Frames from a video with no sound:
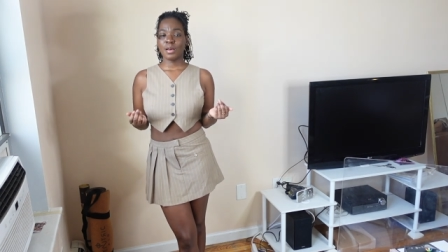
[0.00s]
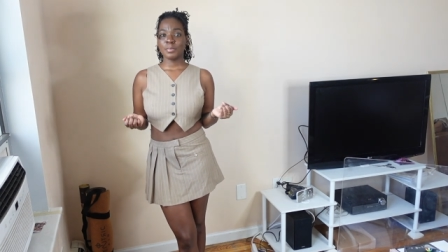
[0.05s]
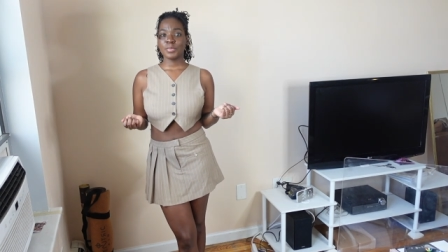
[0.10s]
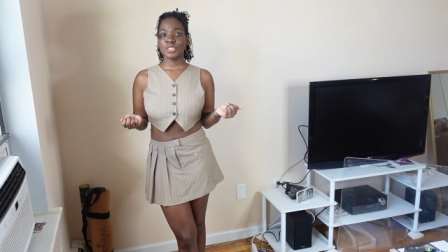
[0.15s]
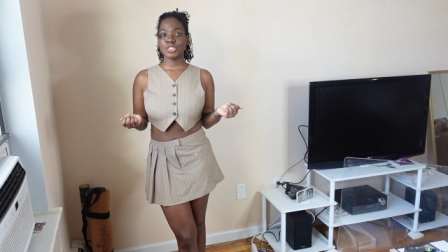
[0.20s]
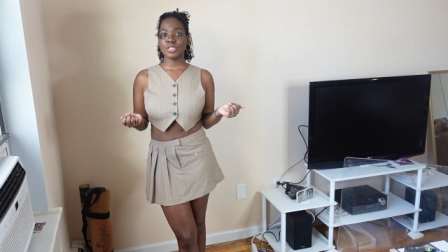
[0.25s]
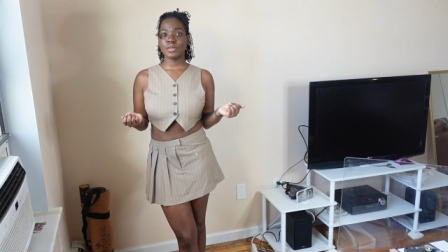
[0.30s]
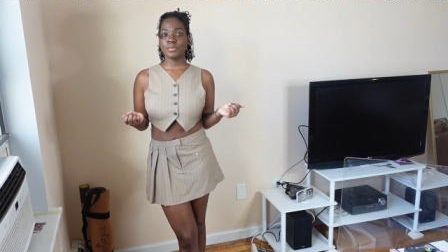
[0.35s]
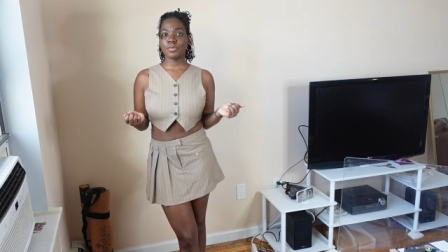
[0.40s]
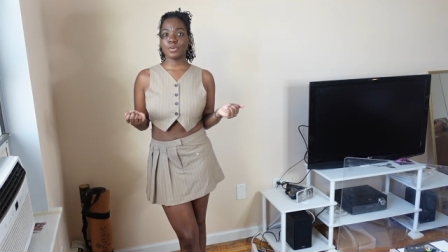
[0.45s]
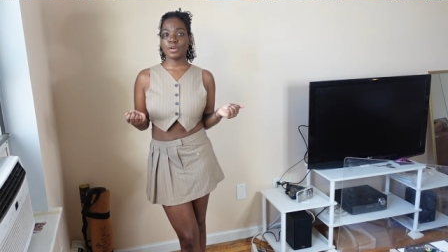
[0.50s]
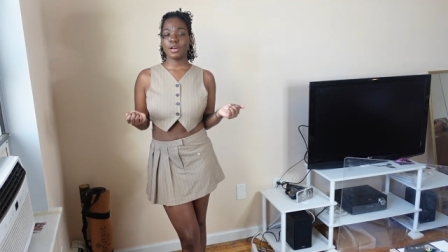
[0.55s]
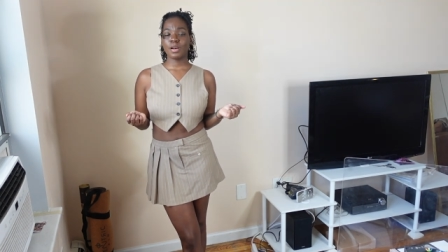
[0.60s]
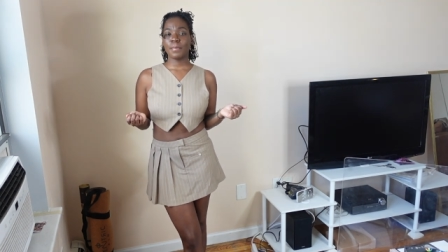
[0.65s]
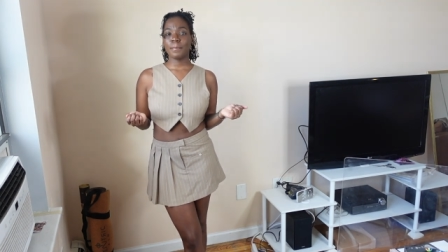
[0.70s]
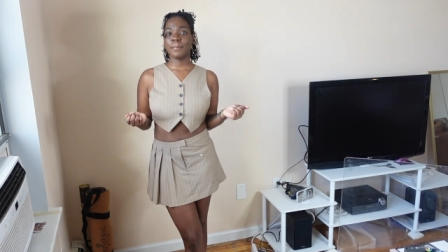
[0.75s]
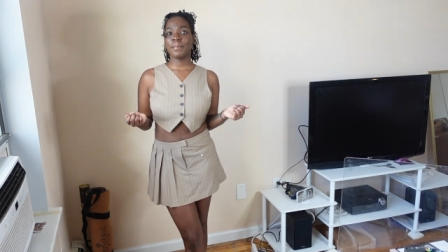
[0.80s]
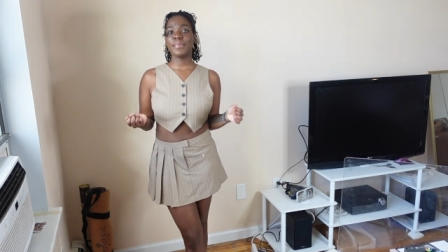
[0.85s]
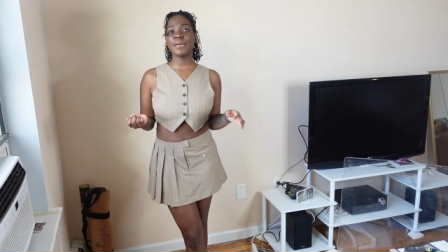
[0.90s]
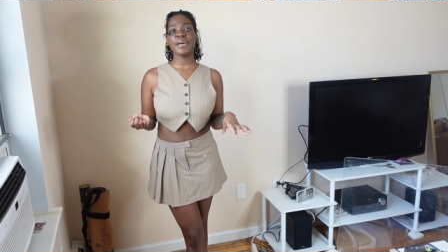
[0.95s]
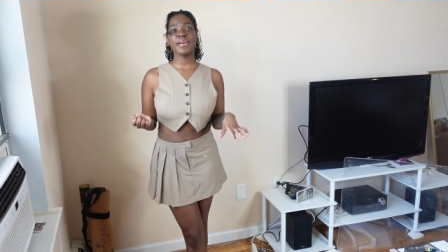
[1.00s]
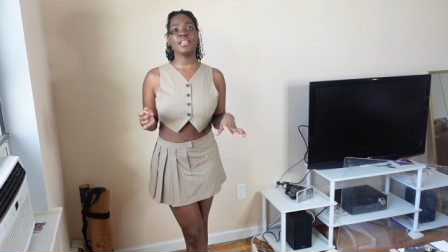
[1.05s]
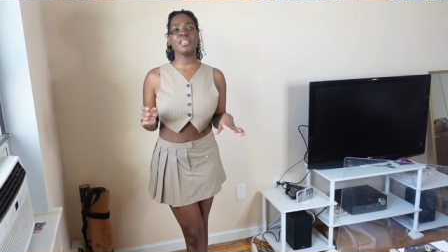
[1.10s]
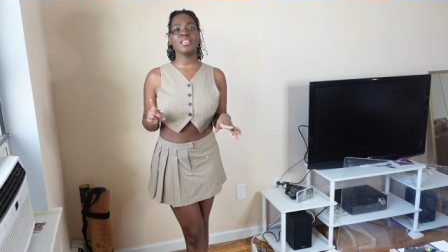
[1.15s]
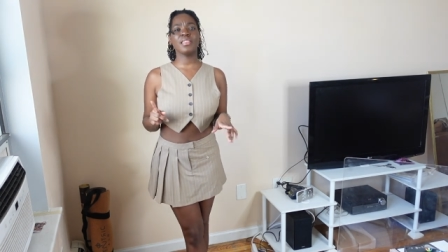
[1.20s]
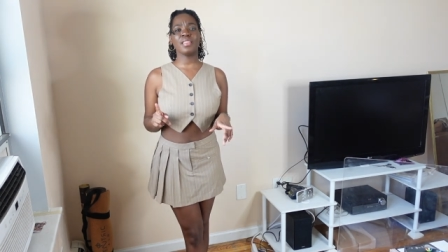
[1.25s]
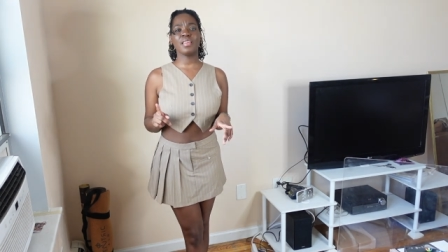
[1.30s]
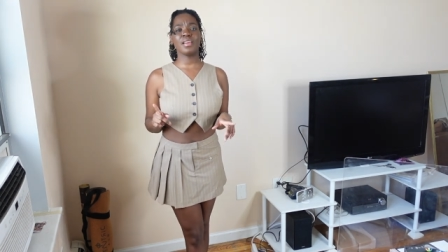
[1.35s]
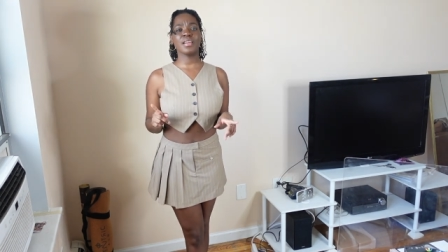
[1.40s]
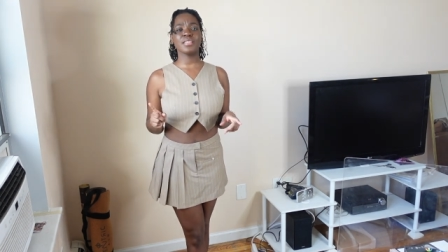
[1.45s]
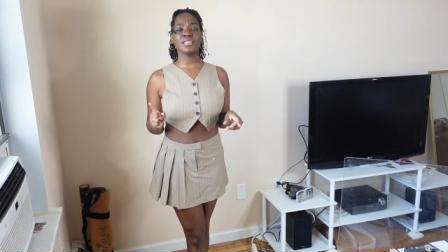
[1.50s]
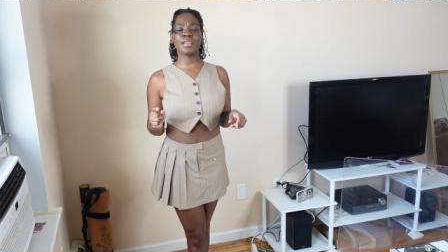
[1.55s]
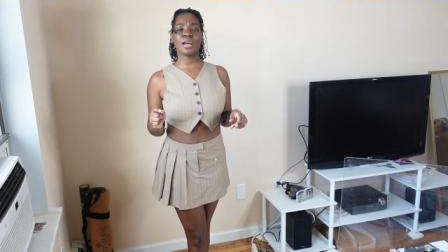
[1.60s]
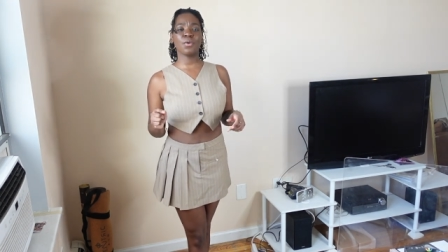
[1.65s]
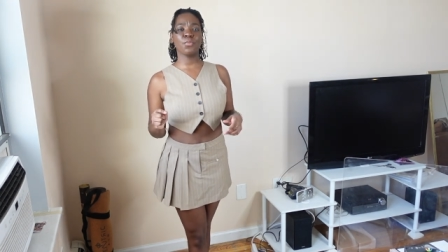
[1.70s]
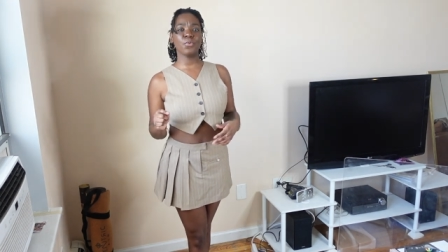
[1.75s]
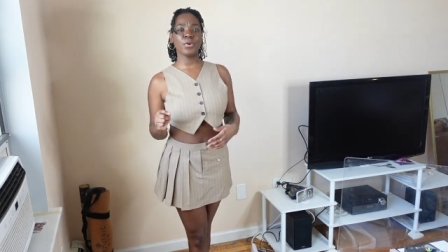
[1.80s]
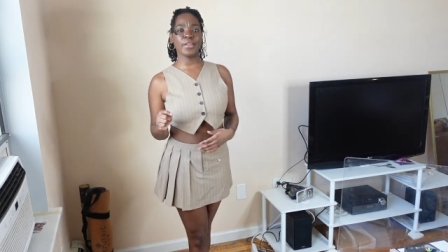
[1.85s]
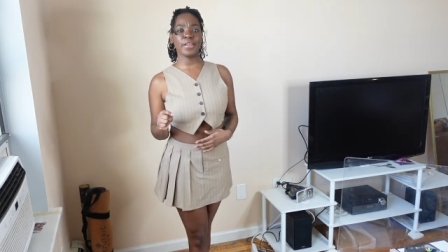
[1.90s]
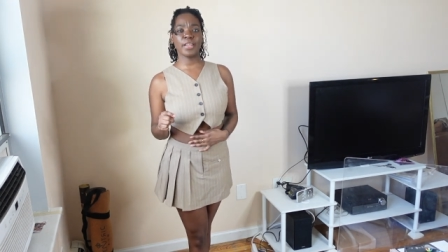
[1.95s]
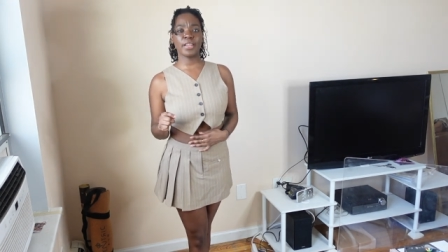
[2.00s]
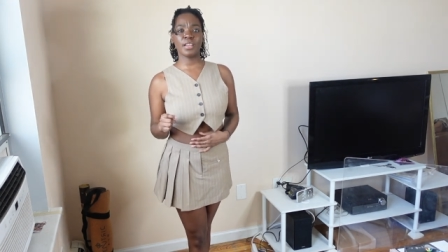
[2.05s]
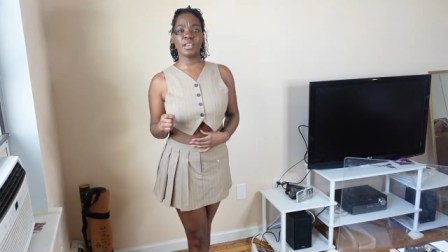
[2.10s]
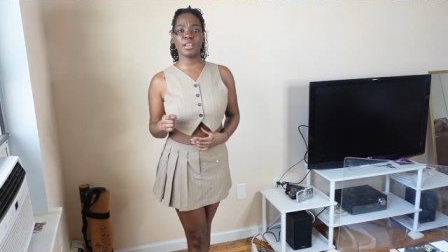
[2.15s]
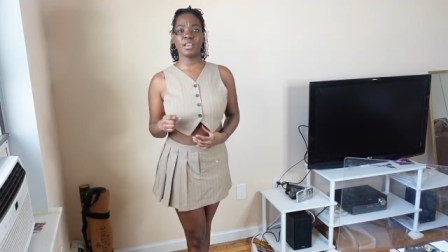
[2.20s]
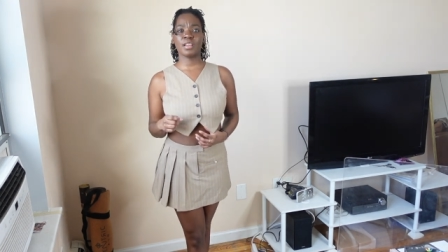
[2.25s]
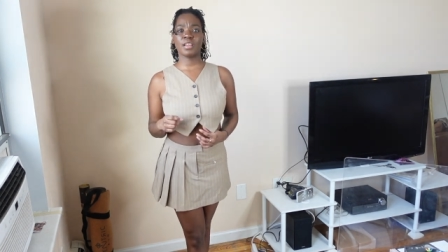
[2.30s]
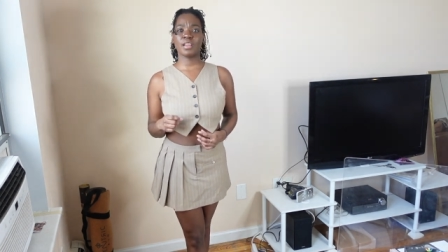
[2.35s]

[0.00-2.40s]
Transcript: push-up bra, but the thing is I wouldn't.